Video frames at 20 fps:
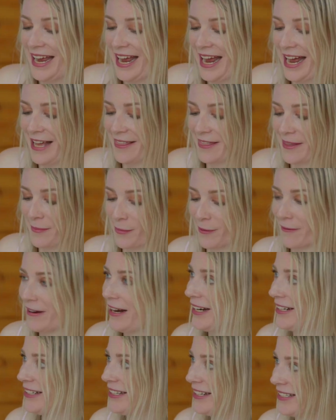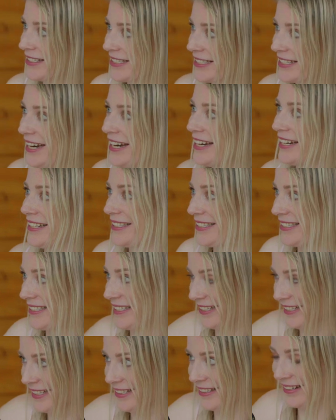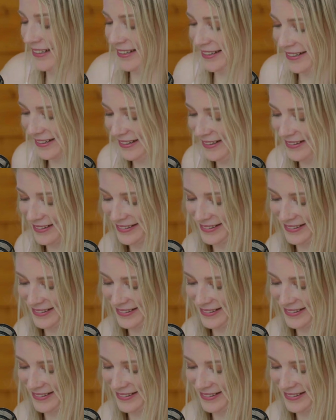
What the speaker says: at the Miranda Estates. See, there you go.